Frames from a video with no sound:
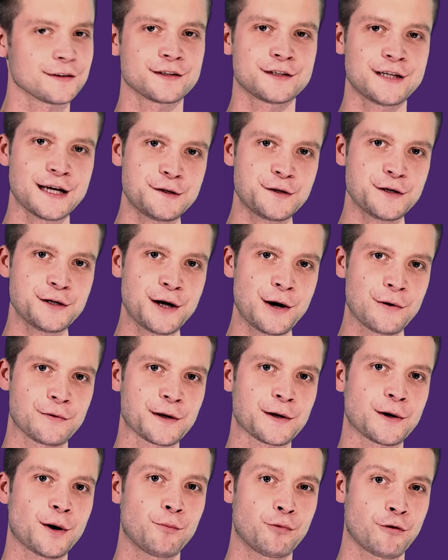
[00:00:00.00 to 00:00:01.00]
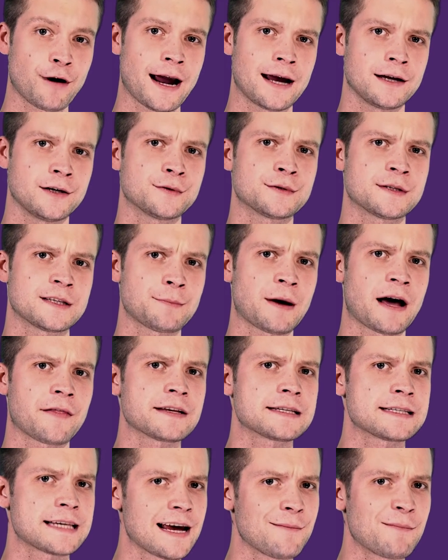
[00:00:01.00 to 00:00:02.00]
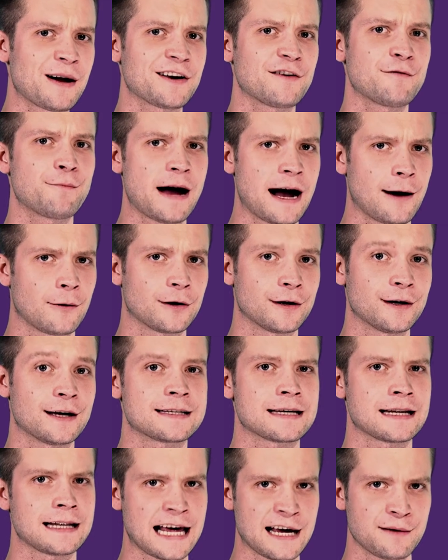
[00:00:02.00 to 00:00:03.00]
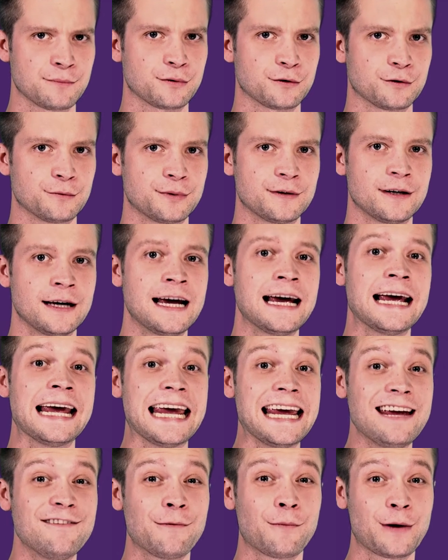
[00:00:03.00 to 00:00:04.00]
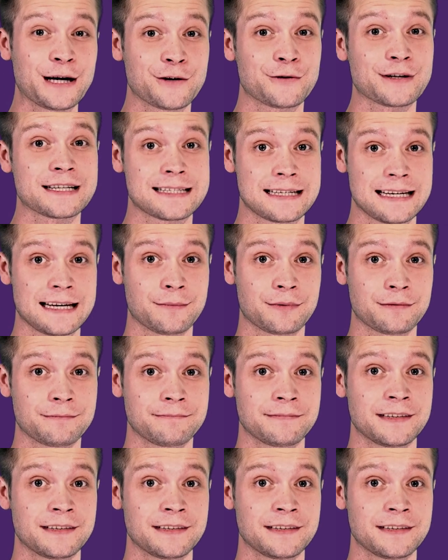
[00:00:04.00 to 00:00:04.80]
Did you know that your brain uses about the same amount of power as a light bulb, even when you're asleep?